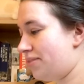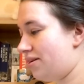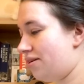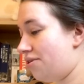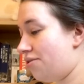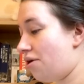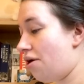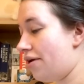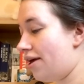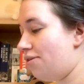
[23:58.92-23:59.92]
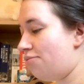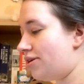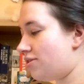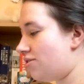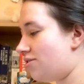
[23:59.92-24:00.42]
Oh, all hell
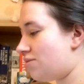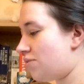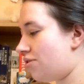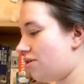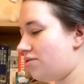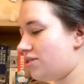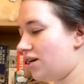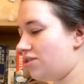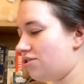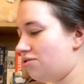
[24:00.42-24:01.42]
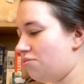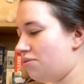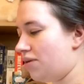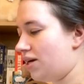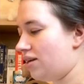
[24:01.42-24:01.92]
breaks loose. While the girls schedule an
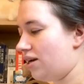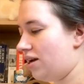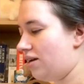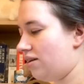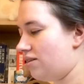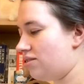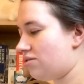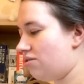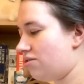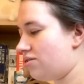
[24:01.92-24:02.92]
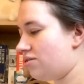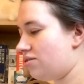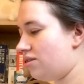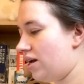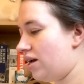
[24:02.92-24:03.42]
open mic night,
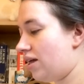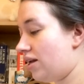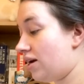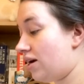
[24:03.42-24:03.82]
Halen